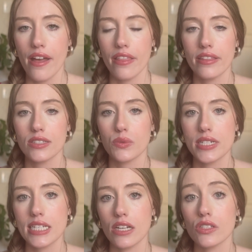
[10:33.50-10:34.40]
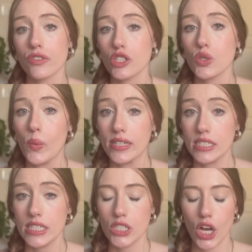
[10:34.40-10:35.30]
This retails for
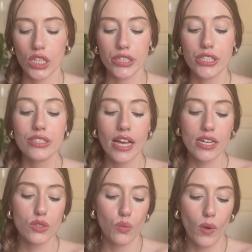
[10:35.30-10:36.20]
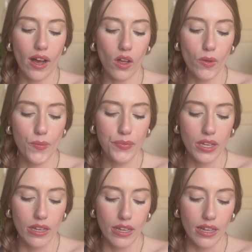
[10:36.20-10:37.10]
$20 as well.
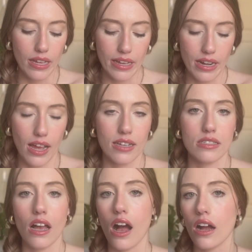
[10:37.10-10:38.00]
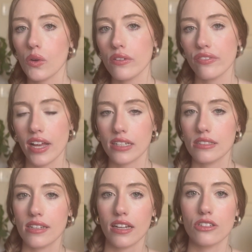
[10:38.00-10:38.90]
It has Aquaflex
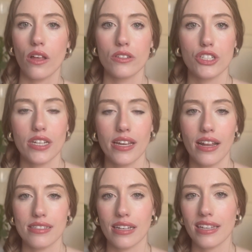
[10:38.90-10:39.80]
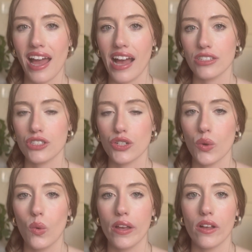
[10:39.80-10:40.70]
technology. It has a castor
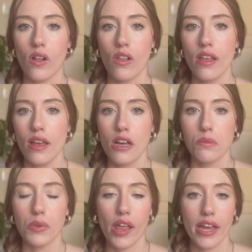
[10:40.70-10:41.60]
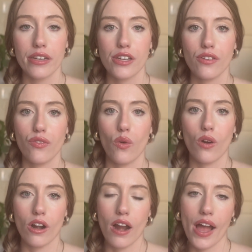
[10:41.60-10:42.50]
oil blend
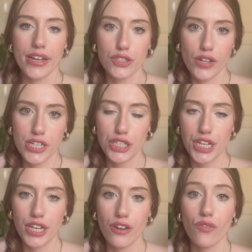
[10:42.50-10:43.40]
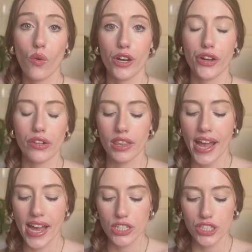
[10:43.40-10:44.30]
for hydration for your
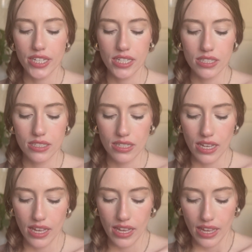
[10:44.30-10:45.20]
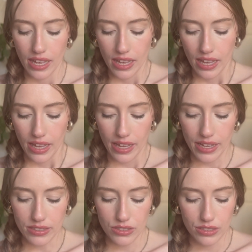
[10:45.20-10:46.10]
lashes.
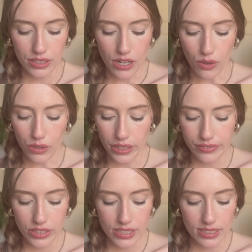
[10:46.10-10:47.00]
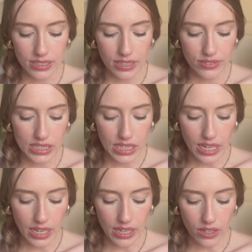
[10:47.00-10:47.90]
It's, you know, good for sensitive
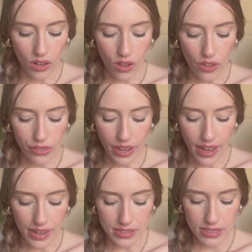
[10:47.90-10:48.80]
skin, all that.